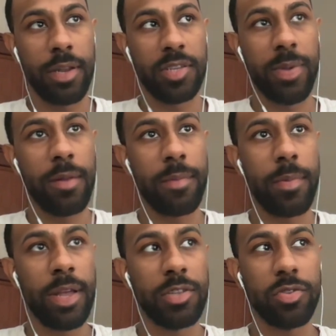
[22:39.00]
span of
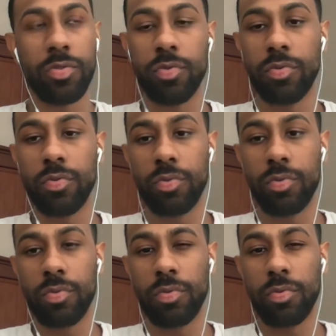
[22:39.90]
maybe like
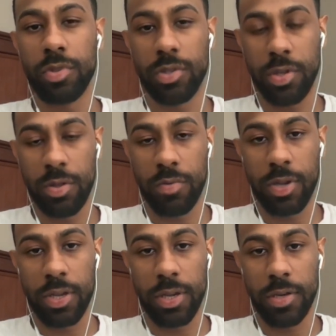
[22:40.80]
2 to
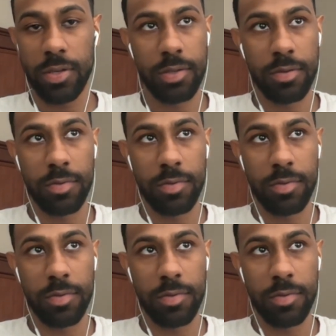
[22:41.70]
3 years,